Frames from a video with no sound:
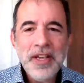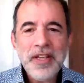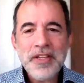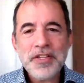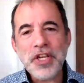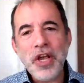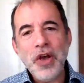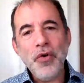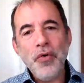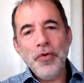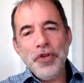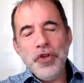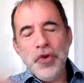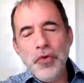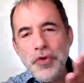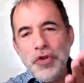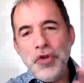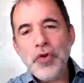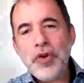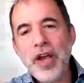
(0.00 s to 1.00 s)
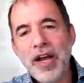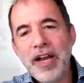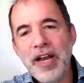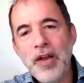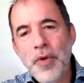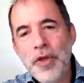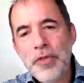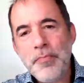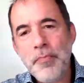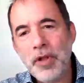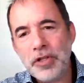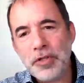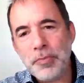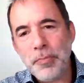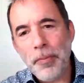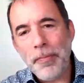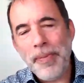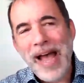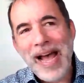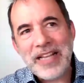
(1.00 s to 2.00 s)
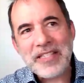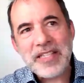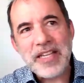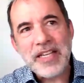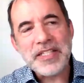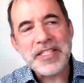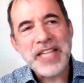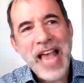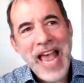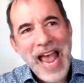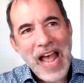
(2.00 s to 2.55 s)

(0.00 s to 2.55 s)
So you cut it with multiple passes